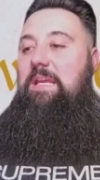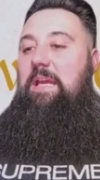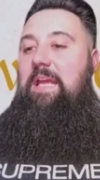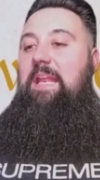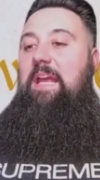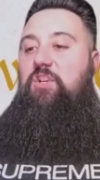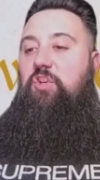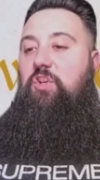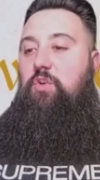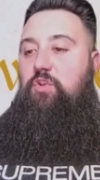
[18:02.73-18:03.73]
an
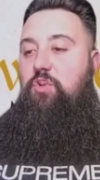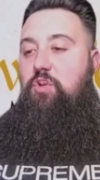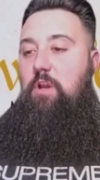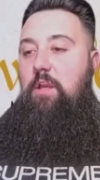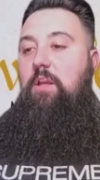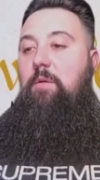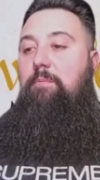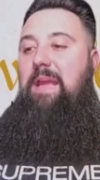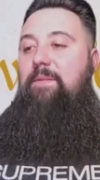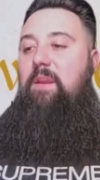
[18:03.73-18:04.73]
executioner and
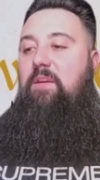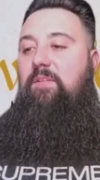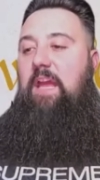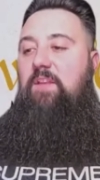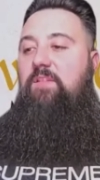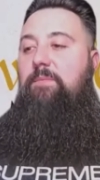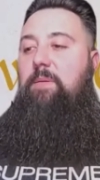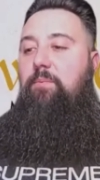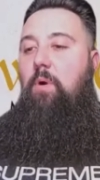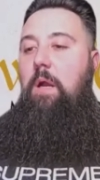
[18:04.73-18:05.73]
commanded his head to be
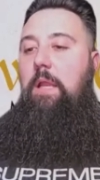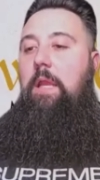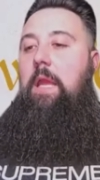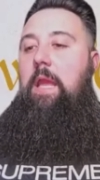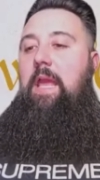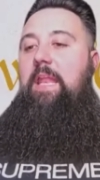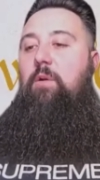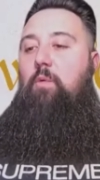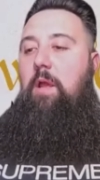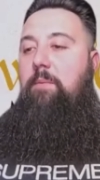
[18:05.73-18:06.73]
brought. And he
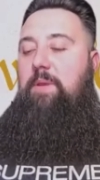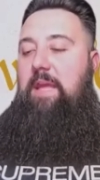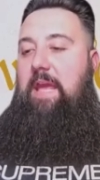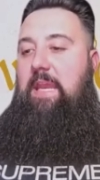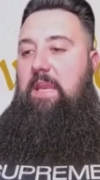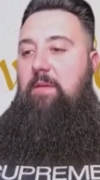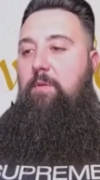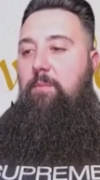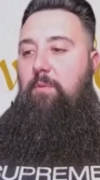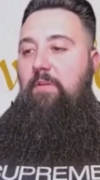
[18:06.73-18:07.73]
went and beheaded him
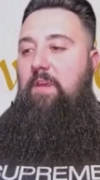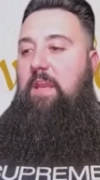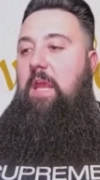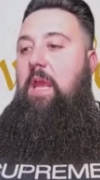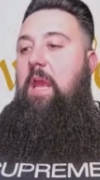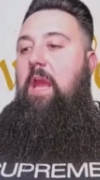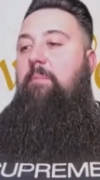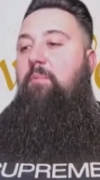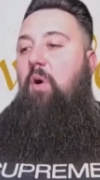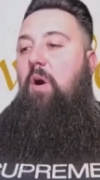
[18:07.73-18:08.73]
in prison
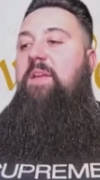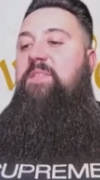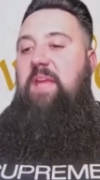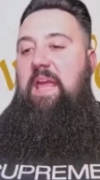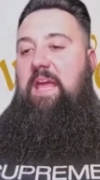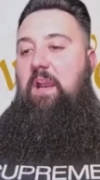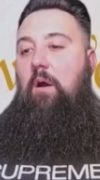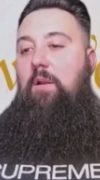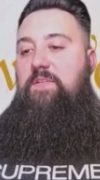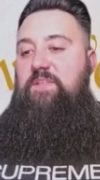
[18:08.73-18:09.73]
and brought his head
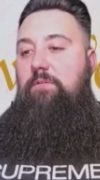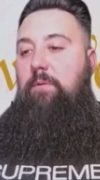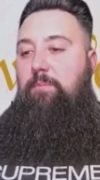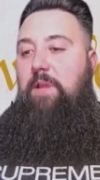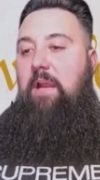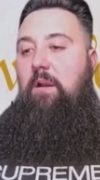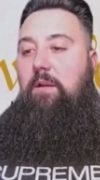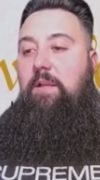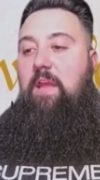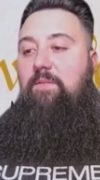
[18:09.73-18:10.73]
on a silver platter
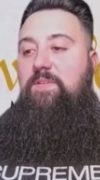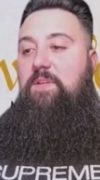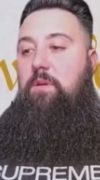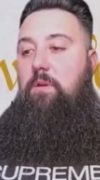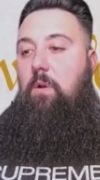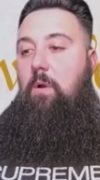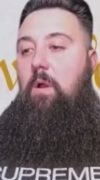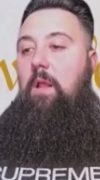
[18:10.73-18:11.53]
and gave it to the girl.